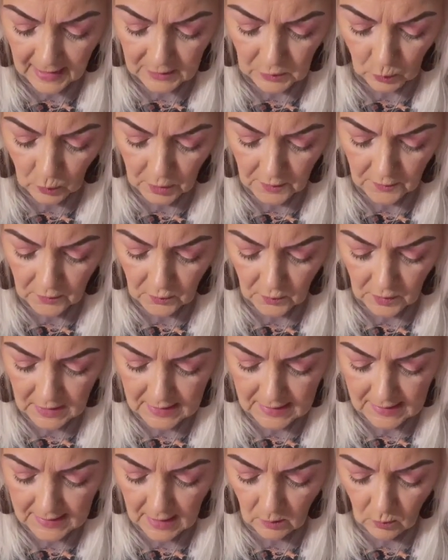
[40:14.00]
that's one of the
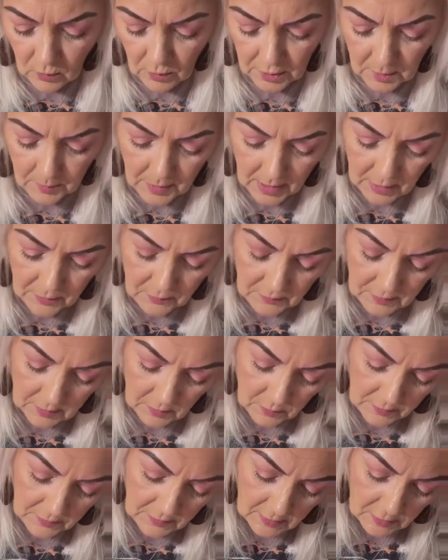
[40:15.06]
reasons I wanted to post
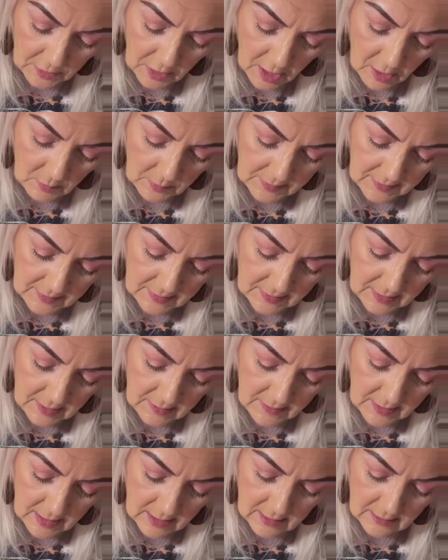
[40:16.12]
it, was so y'all would
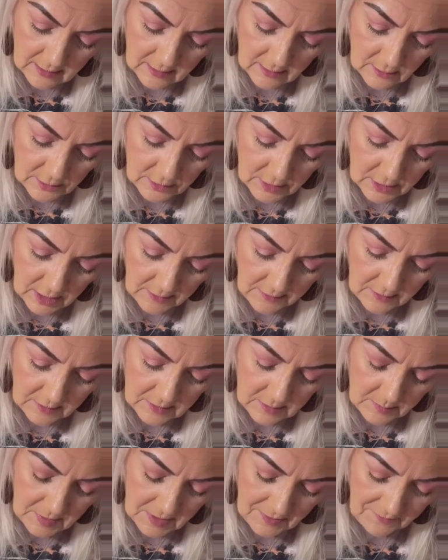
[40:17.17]
see that there's
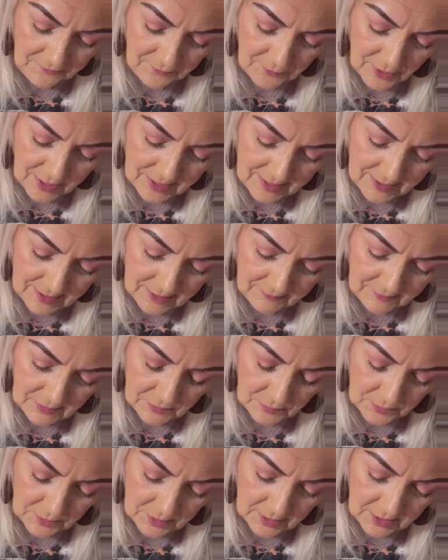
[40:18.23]
nothing to be afraid of.
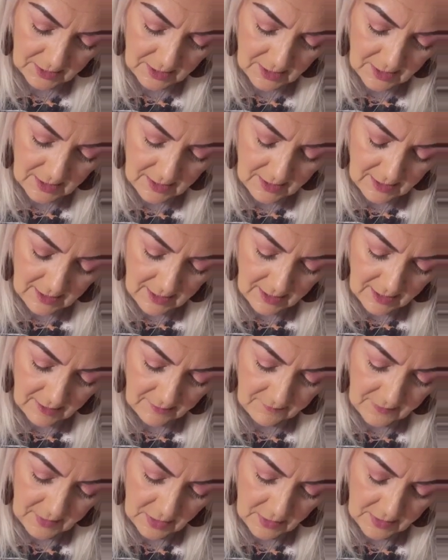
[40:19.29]
It's really
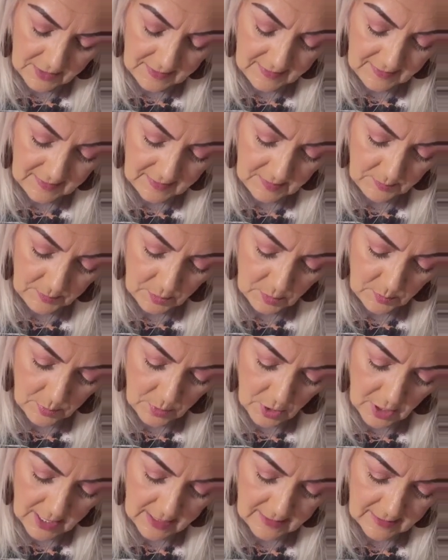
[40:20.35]
a very simple
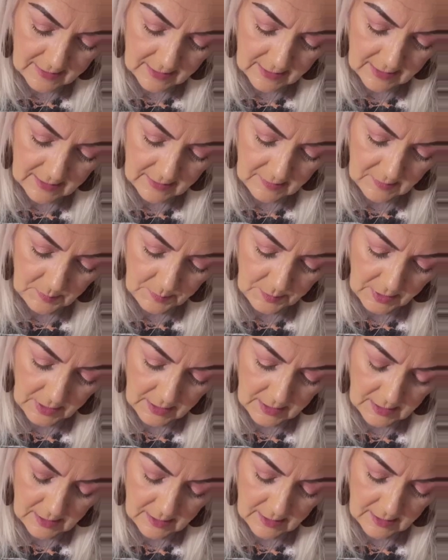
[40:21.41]
process.
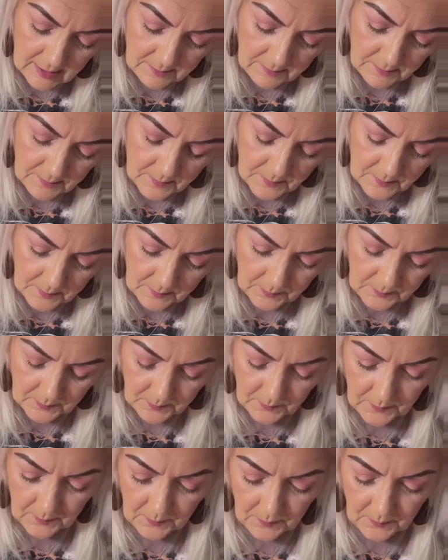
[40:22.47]
But Barbara says, how do
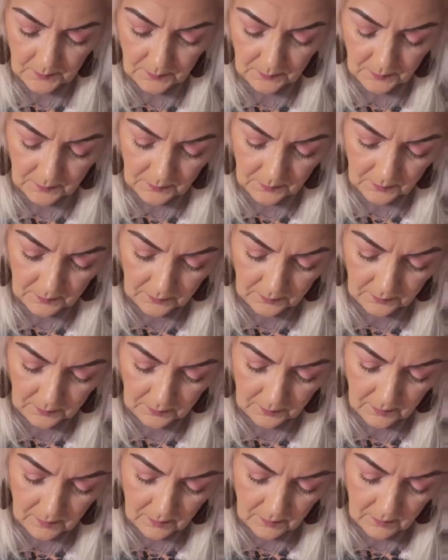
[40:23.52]
you spell
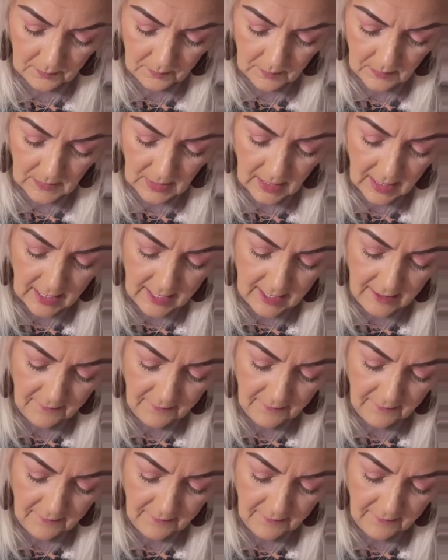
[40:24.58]
faucet?